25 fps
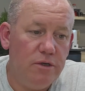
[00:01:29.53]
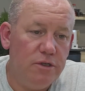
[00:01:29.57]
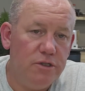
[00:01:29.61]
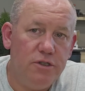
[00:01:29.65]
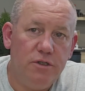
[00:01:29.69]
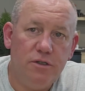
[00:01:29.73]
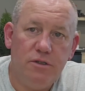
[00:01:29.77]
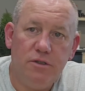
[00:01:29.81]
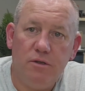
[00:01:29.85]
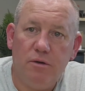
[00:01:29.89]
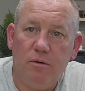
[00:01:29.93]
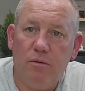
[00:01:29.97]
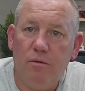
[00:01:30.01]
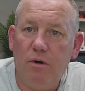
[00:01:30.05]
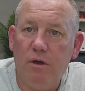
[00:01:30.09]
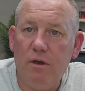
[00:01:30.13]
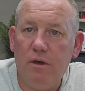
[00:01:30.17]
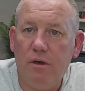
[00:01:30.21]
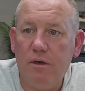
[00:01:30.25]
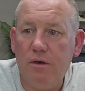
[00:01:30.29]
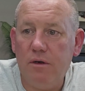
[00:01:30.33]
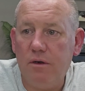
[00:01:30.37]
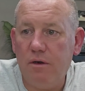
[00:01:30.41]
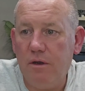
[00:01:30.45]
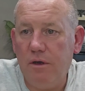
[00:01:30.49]
It's just the
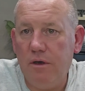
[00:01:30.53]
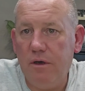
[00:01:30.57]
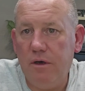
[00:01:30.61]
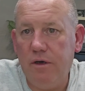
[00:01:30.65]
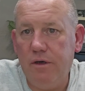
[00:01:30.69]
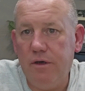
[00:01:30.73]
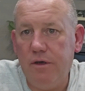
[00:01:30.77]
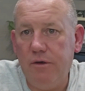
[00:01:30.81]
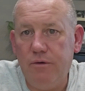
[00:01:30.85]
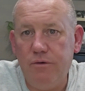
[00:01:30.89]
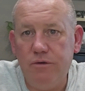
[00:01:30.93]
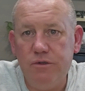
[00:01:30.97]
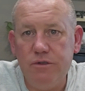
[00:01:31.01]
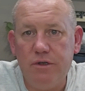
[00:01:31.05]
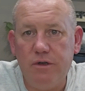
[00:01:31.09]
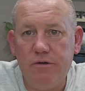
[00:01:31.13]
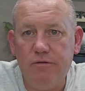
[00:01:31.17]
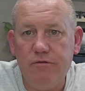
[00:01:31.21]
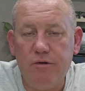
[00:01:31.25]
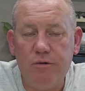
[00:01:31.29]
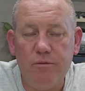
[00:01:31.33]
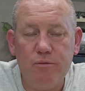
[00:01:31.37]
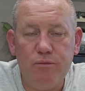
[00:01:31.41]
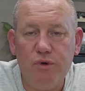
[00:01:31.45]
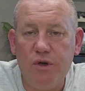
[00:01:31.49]
one used
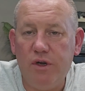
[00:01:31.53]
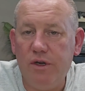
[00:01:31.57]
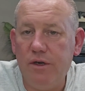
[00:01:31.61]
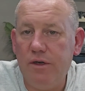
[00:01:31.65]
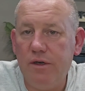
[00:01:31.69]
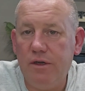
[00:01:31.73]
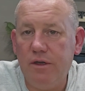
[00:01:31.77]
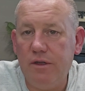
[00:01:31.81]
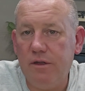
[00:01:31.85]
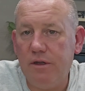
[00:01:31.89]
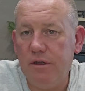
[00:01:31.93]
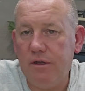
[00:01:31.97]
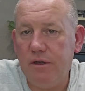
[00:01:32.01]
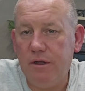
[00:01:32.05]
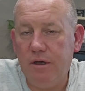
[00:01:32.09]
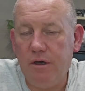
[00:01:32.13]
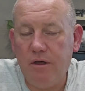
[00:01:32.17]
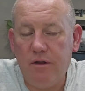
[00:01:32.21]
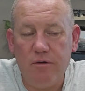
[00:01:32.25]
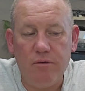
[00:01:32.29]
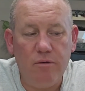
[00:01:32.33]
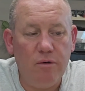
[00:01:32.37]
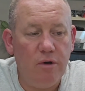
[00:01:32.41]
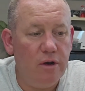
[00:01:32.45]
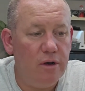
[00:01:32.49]
different printing than the
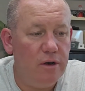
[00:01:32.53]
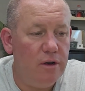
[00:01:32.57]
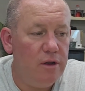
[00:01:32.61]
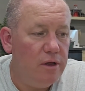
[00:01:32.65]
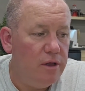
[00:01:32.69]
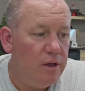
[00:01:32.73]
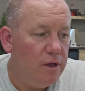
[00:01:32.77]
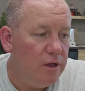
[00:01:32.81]
other one,